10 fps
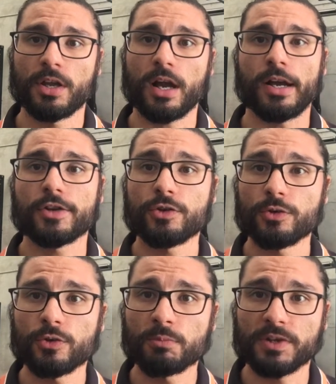Are
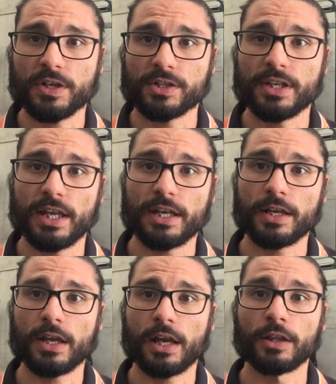you potentially getting
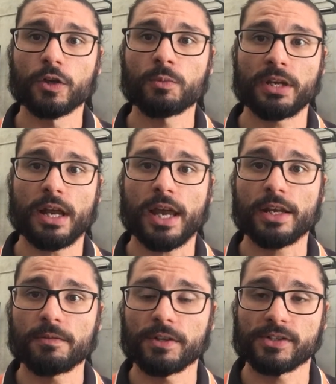a little bit ahead
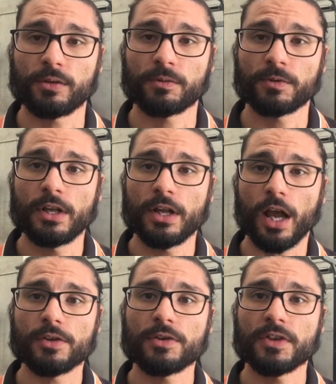of yourself?
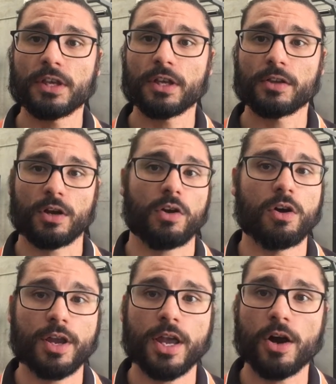Are you thinking like,
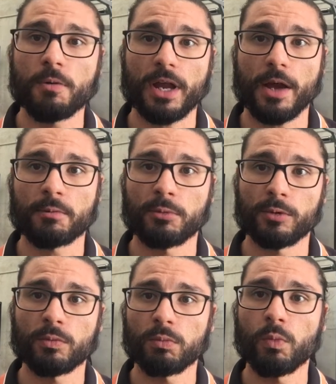oh yeah, I'm
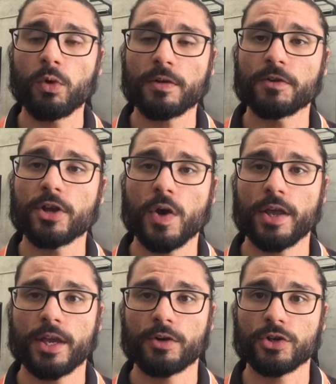capable? What if you go out
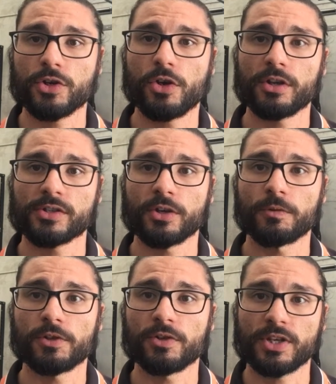there and you hurt
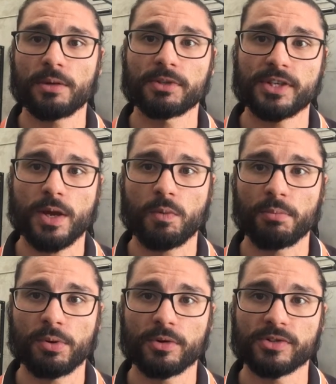yourself and your team is now one
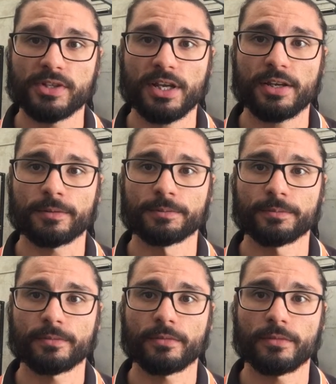person down?
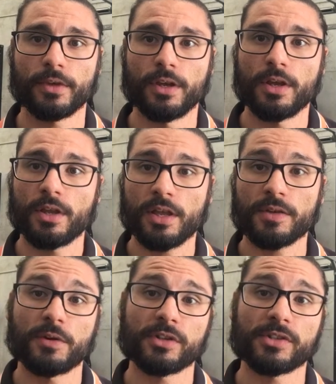That's
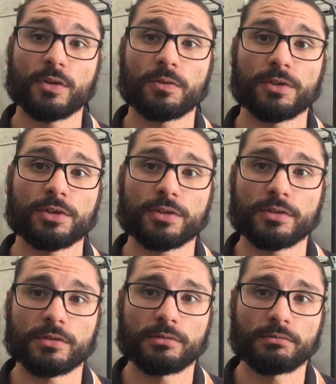very selfish.
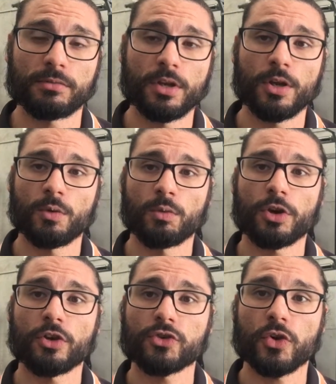We've
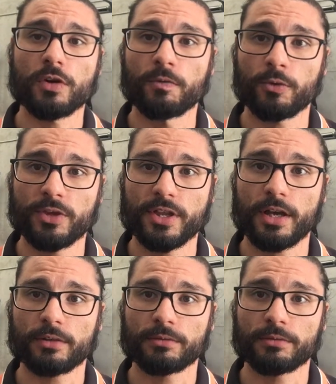got to try and avoid that.